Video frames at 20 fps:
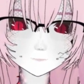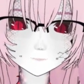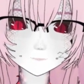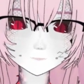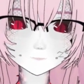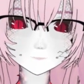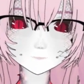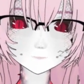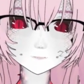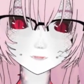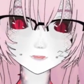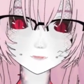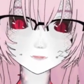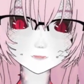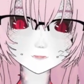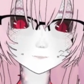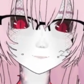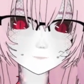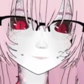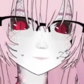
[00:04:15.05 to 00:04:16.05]
Now,
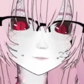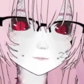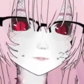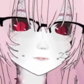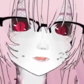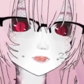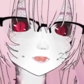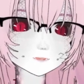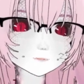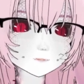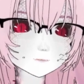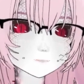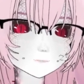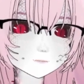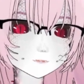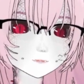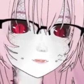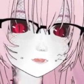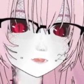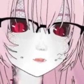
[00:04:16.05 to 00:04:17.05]
when I
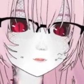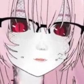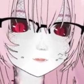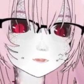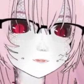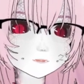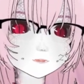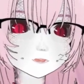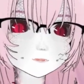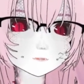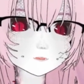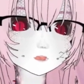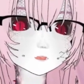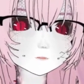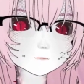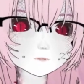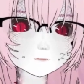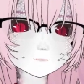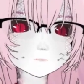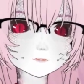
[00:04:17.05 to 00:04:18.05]
heard and saw
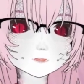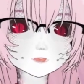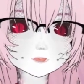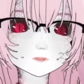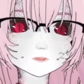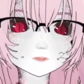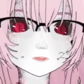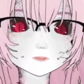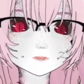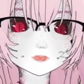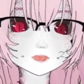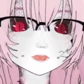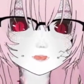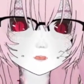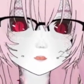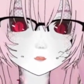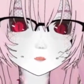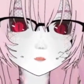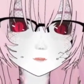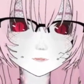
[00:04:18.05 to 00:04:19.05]
this panel, I
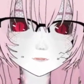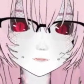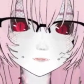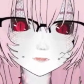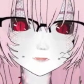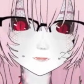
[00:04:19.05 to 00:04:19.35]
assumed